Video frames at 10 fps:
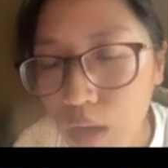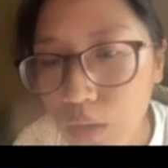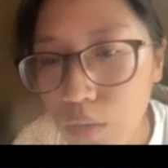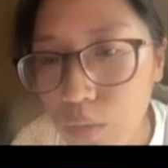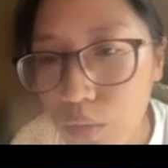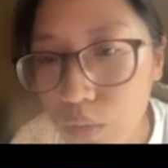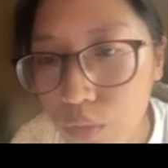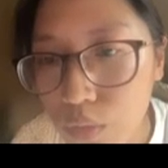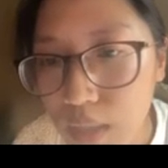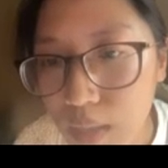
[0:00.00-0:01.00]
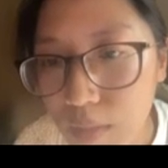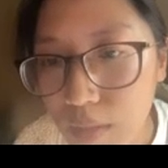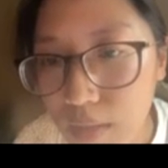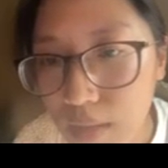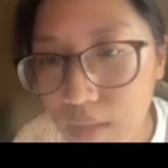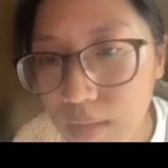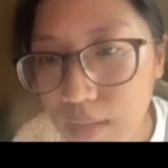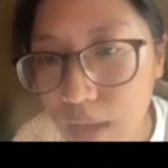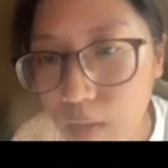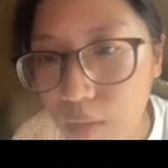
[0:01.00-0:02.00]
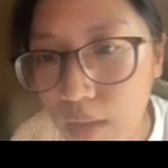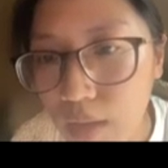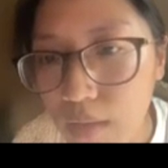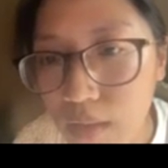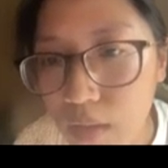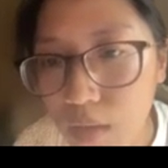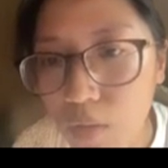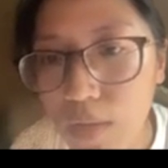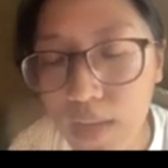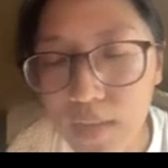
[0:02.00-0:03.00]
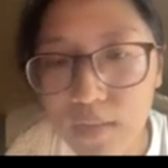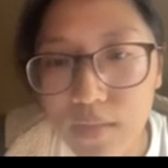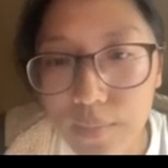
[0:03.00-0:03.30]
you to segment this area only,